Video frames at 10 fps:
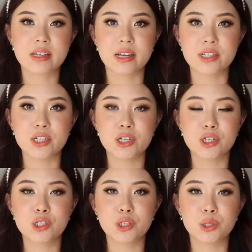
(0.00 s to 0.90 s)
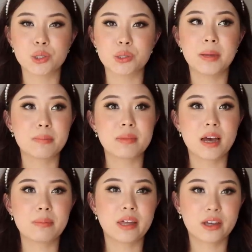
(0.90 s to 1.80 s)
cousin to pick me
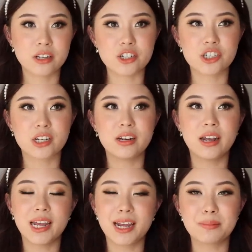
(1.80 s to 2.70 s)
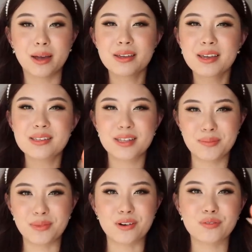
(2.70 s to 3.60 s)
up that cushion and I might get
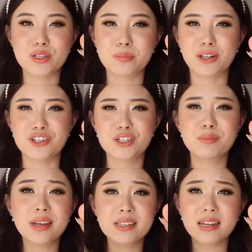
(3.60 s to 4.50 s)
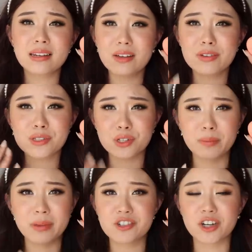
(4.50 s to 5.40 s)
some more of these blushes because I love it
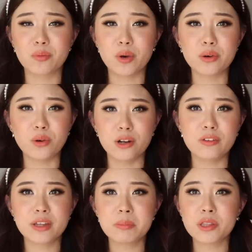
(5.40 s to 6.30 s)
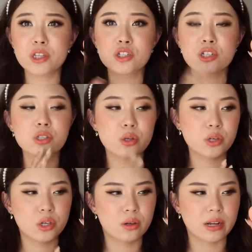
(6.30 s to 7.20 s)
so much. I want all of them and this is just so
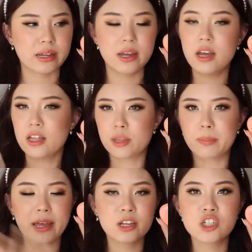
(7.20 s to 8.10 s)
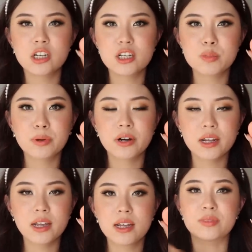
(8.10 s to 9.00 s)
cute. Like, the packaging is
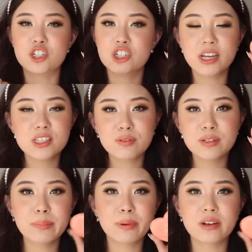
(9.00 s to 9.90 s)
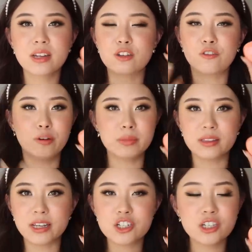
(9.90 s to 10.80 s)
pretty, the shades are really pretty, the
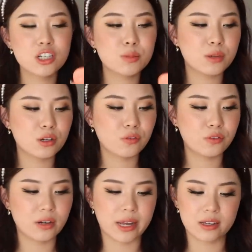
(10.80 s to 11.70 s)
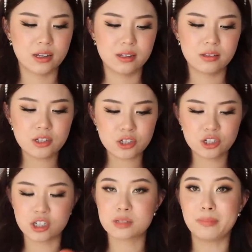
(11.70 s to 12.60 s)
formulation is beautiful. Like, this is
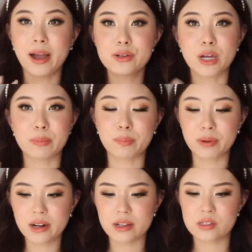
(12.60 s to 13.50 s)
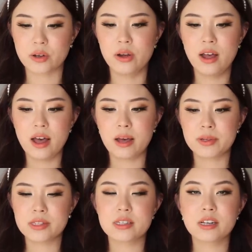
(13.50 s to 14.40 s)
just my type of product. So I'm
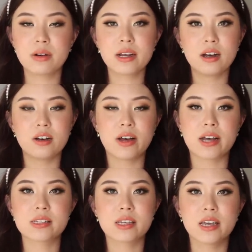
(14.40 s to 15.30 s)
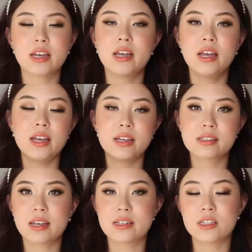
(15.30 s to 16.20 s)
considering of asking his
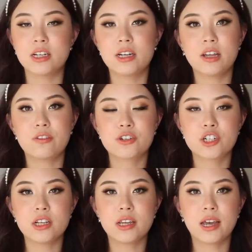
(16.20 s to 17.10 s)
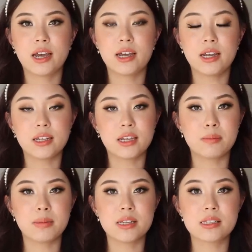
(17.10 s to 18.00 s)
cousin if she can
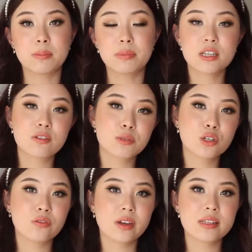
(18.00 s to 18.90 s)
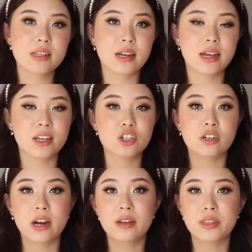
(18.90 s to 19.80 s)
get me some things from Too Faced and I can
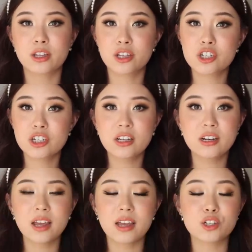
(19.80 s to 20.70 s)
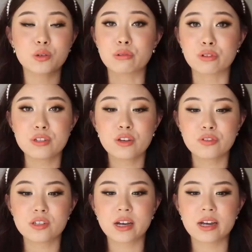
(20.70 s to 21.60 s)
try out the cushion and do a review
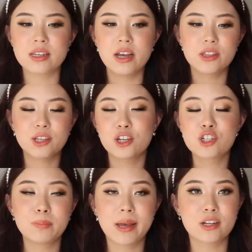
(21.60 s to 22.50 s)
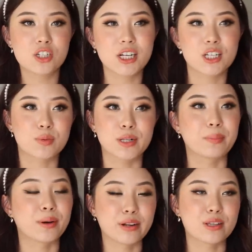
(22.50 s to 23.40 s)
for you guys. The cushion packaging is really
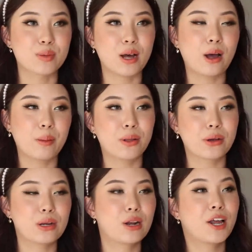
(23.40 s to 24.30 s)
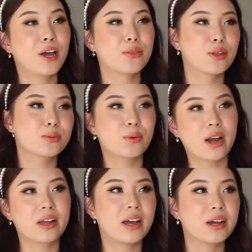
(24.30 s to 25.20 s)
pretty as well, I'm not gonna lie. That's
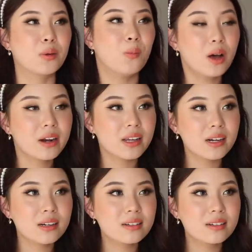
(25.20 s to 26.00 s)
why I kind of want it.